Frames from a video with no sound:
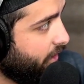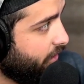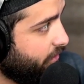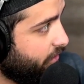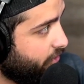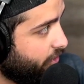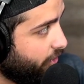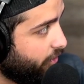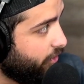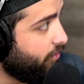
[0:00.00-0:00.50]

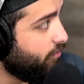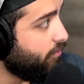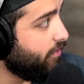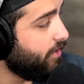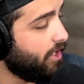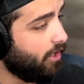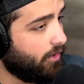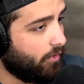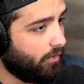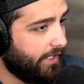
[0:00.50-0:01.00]
So
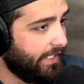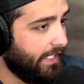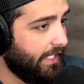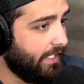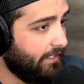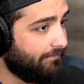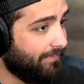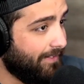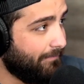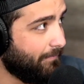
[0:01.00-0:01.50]
like,
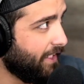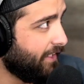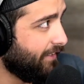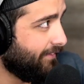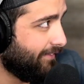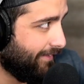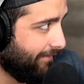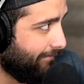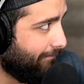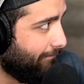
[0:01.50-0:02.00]
hey, if I'm
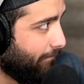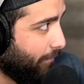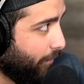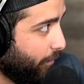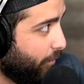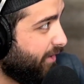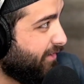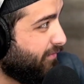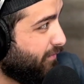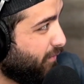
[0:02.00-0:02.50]
getting like
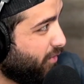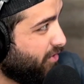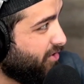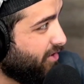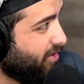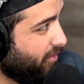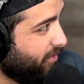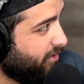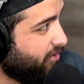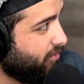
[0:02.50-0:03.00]
3 to 4
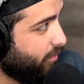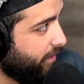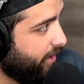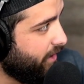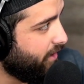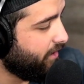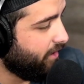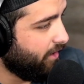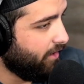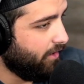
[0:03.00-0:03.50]
showings a
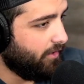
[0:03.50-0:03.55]
week,